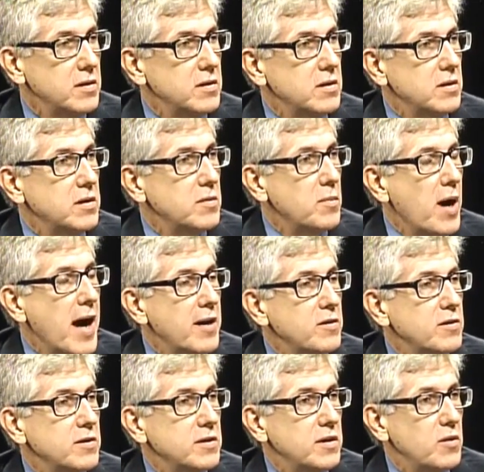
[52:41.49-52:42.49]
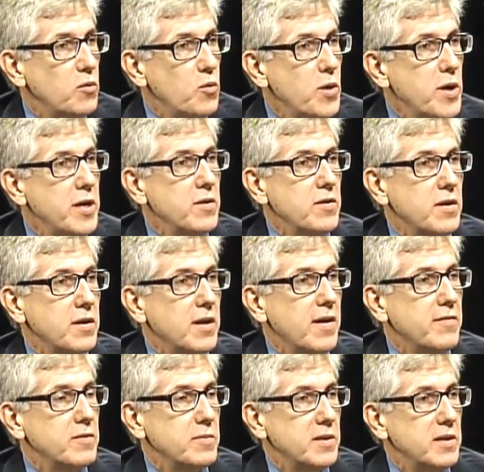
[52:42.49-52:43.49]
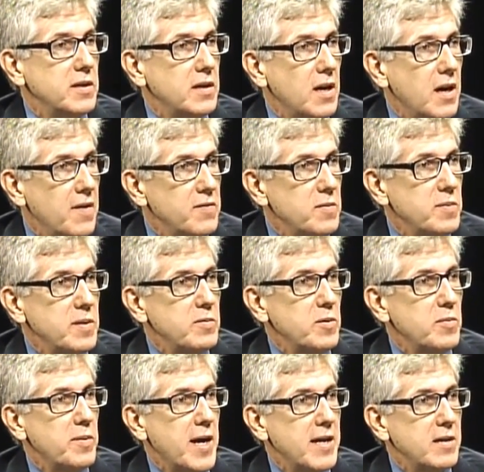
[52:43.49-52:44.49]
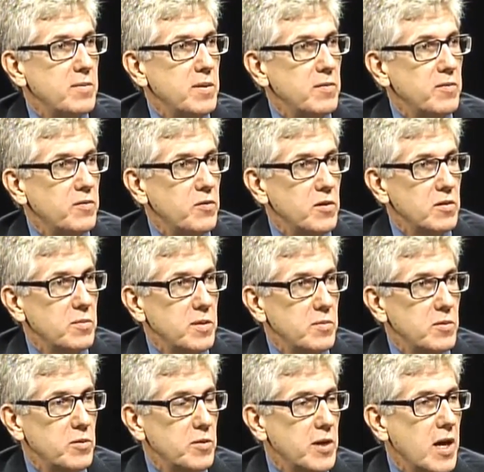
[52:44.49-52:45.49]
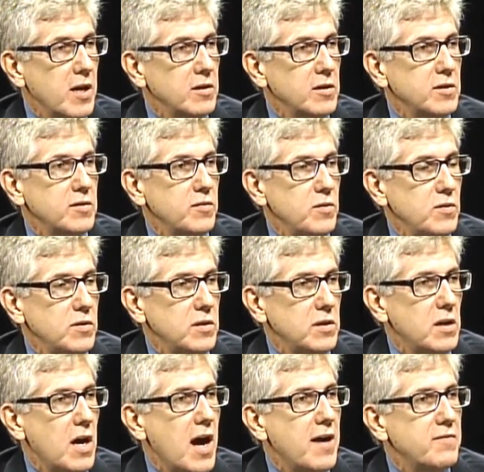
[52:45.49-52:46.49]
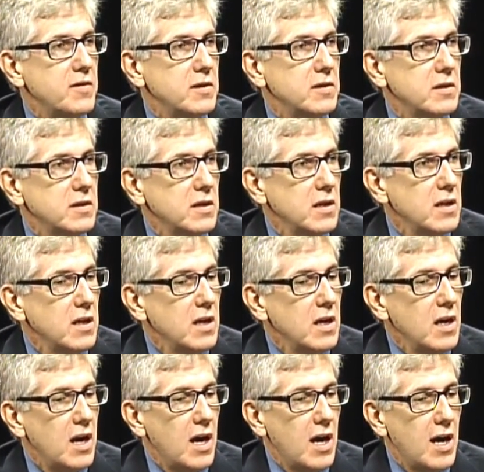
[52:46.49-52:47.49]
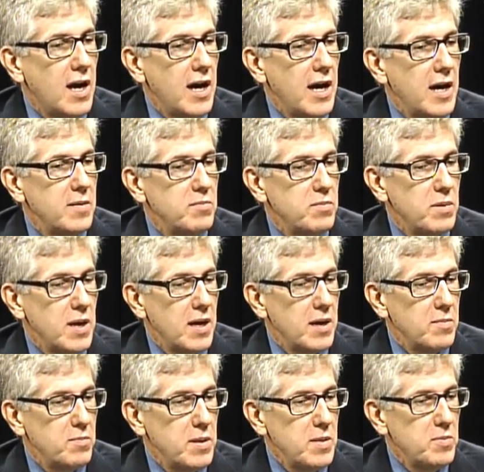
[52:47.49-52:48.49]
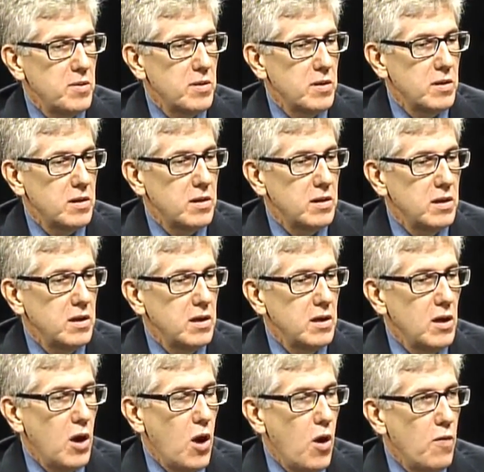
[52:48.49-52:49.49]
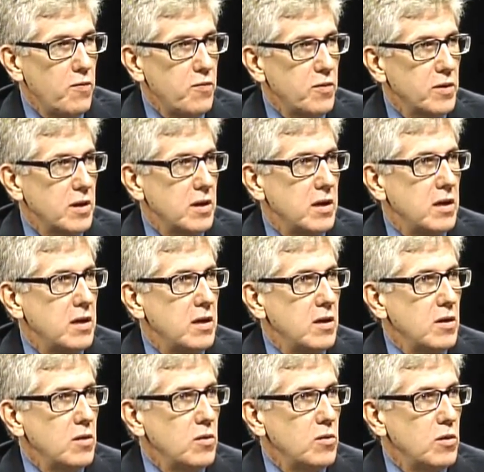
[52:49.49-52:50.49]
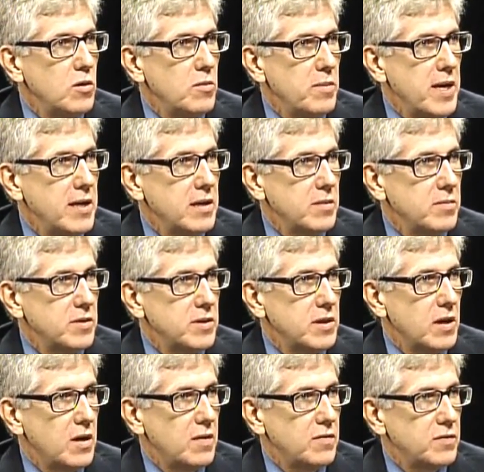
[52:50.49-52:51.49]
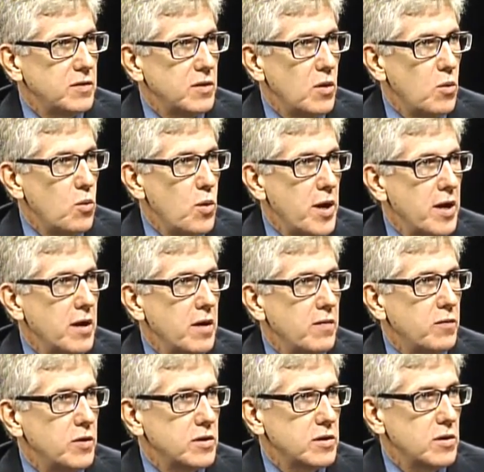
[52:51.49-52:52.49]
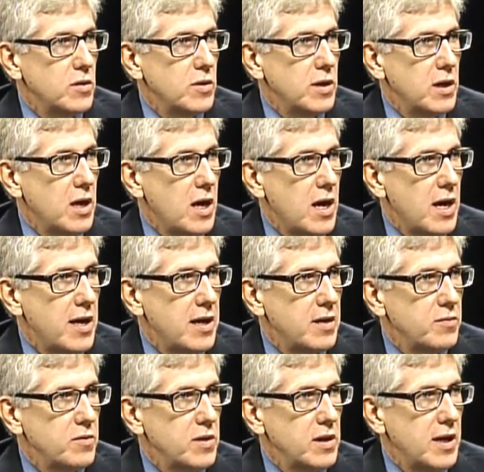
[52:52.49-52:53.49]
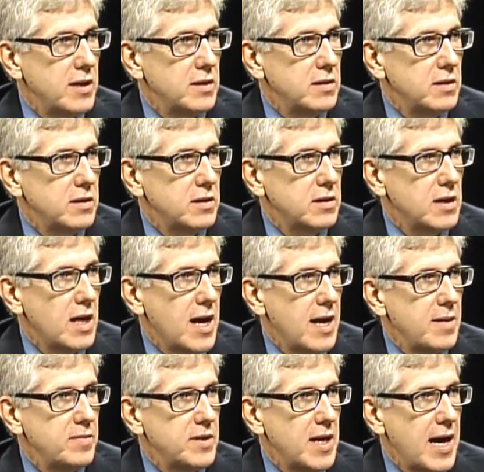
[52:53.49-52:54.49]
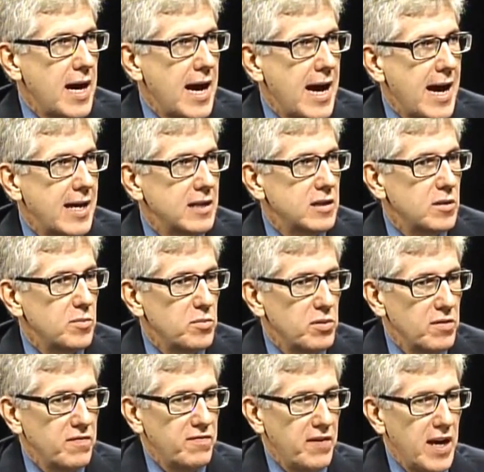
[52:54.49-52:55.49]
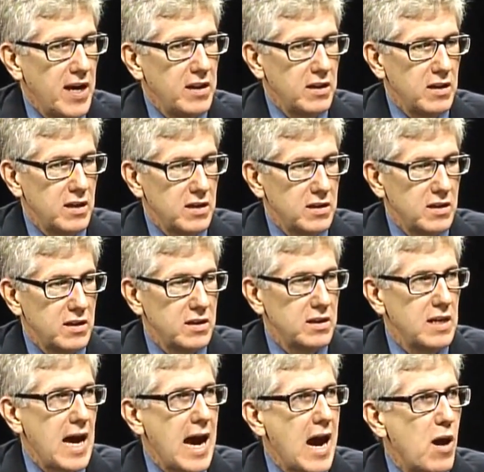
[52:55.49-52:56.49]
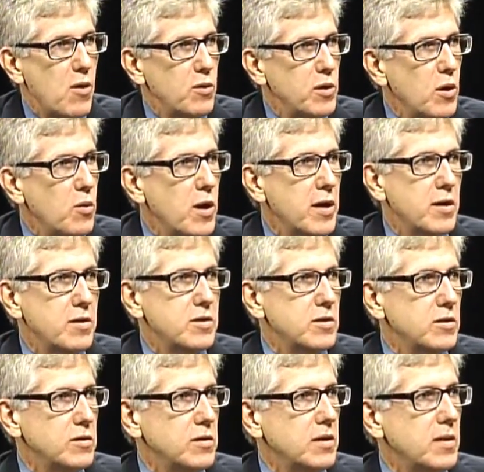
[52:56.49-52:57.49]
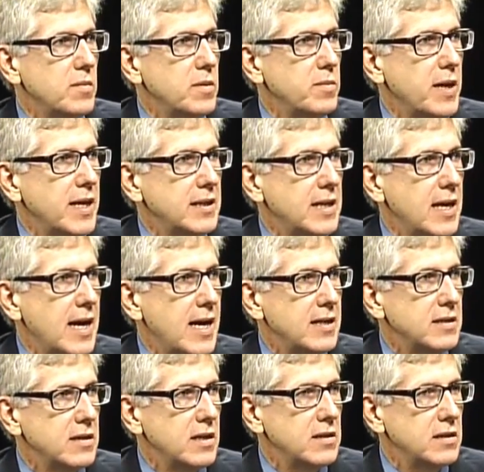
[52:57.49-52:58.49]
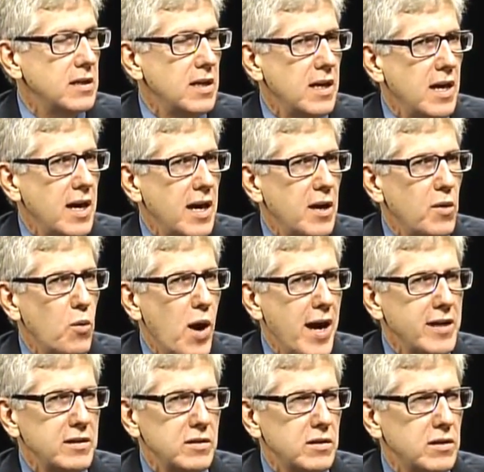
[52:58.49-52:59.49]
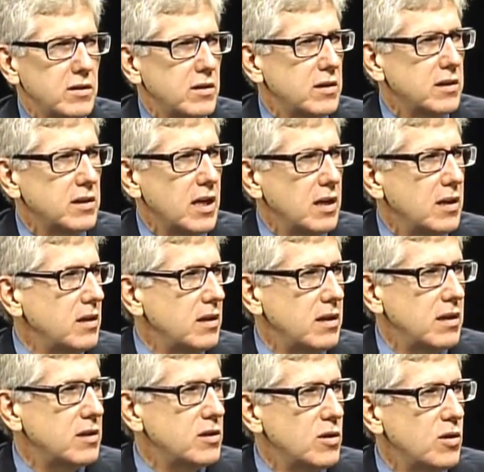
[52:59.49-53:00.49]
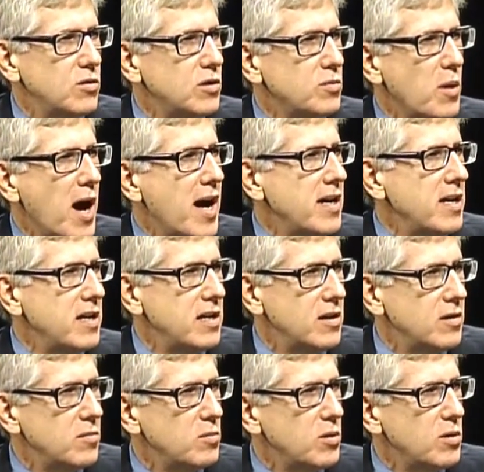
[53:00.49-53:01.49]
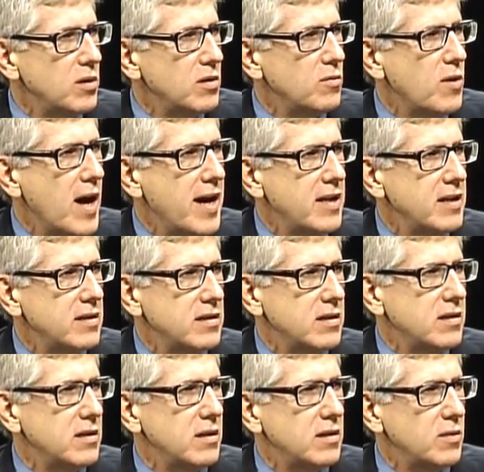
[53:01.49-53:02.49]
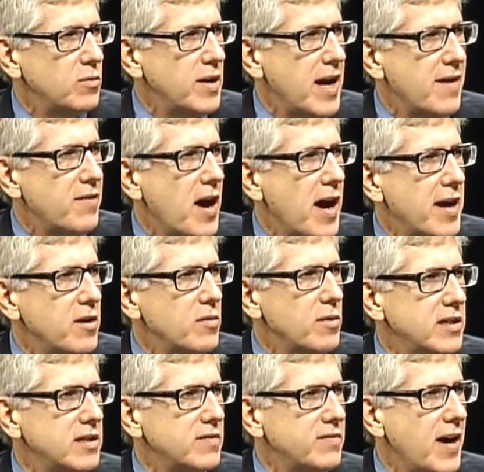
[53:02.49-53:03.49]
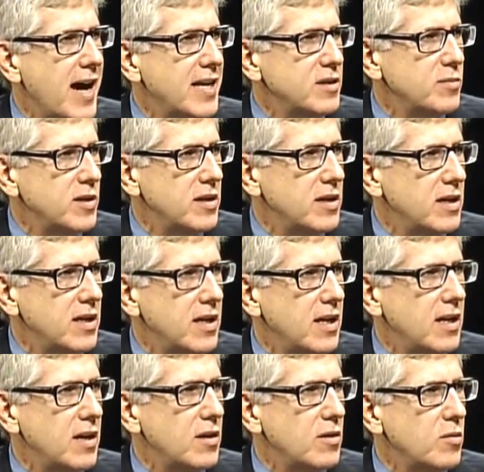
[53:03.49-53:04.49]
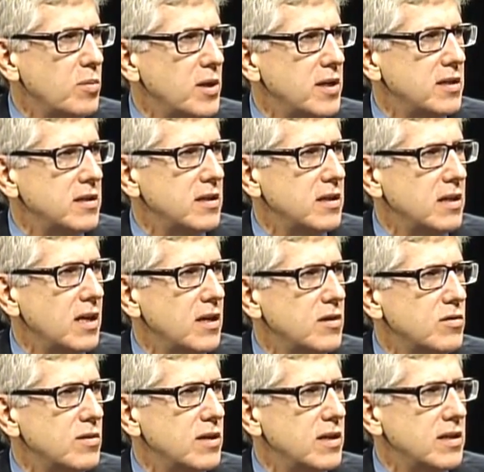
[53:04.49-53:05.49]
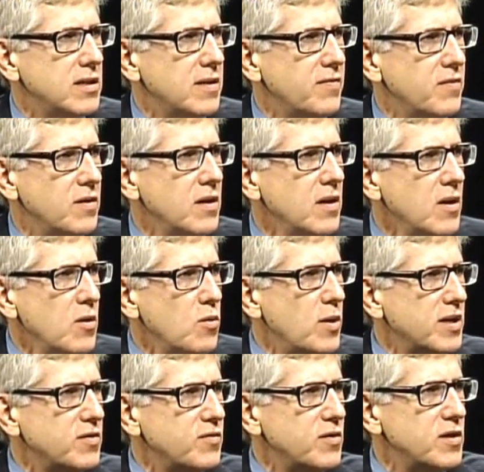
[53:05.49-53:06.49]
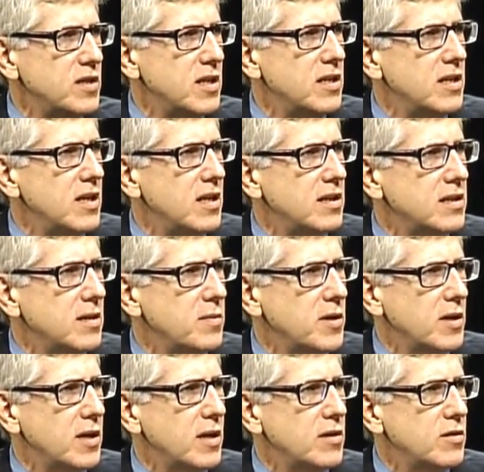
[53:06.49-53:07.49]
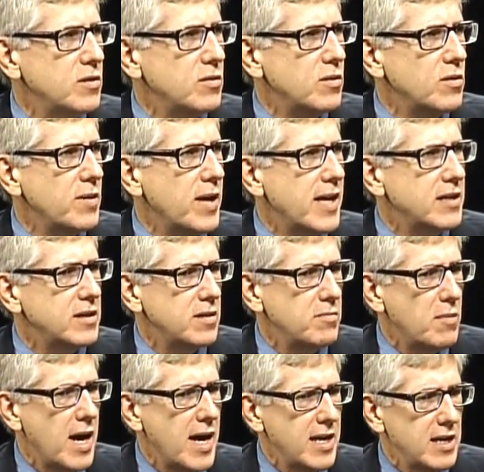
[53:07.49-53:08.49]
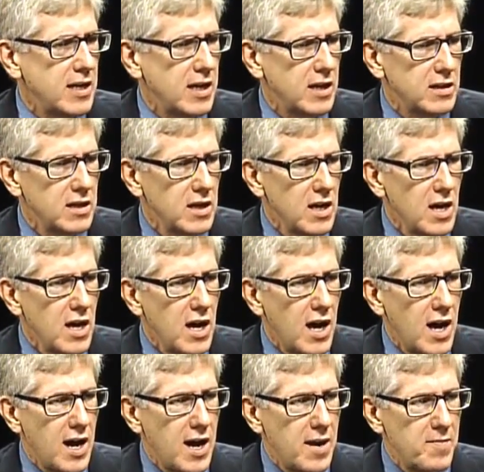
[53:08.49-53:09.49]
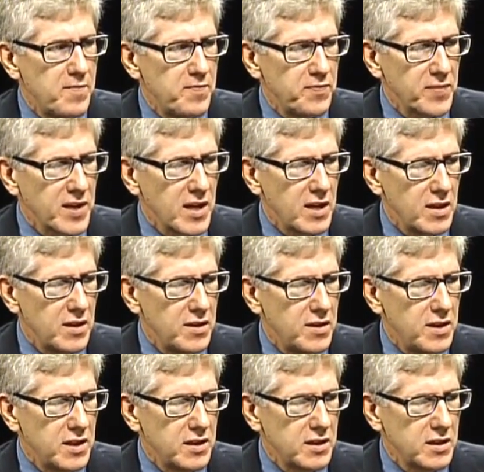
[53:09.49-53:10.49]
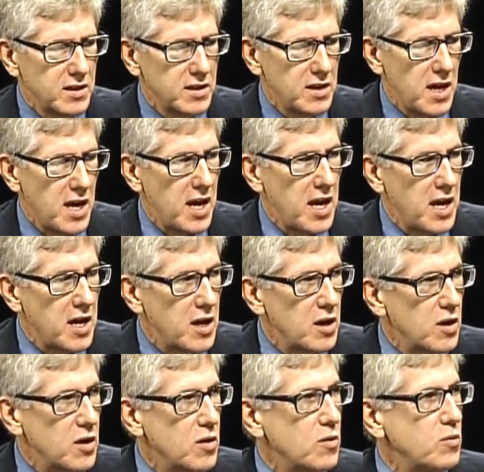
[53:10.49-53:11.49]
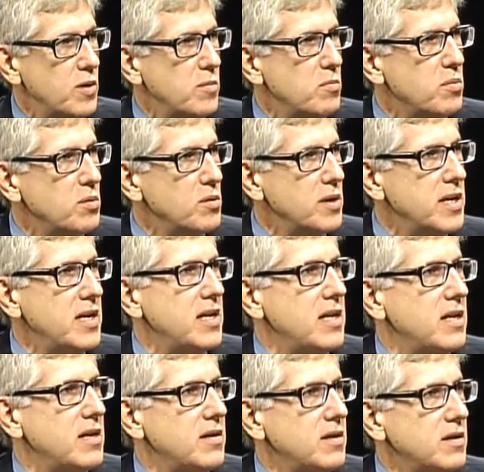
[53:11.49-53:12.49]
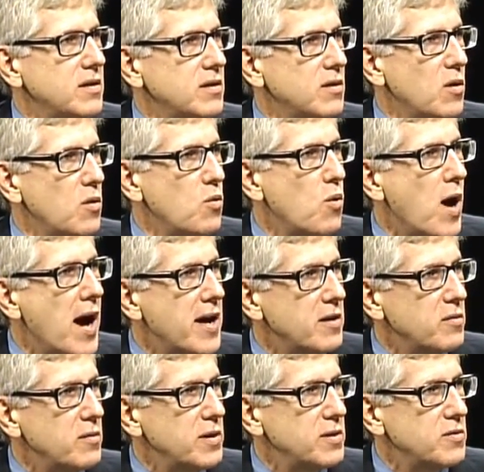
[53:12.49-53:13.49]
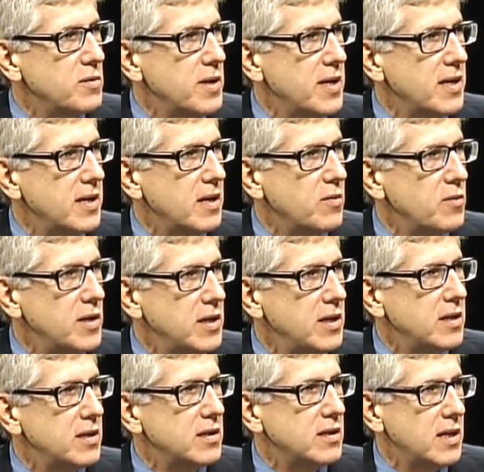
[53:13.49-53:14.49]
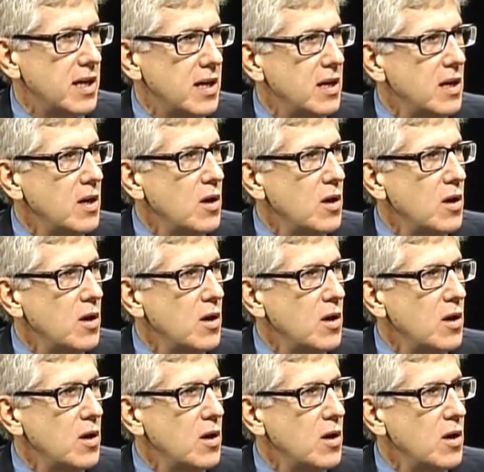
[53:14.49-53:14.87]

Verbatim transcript: is a democracy. We are the government of the people, by the people, for the people, regardless of who's in office. Uh, and, and people hopefully will make themselves aware of what's going on and realize that the time to act to prevent this is now. We don't want our children coming back to ask us, hey, why is it that the, it's so smoggy here in Portland? Why is it that, we have higher of asthma than any other place in the country except for West Virginia and some of the countries where they're actually mining it? Um, this is the air we breathe. This is the water we drink. And we need to say,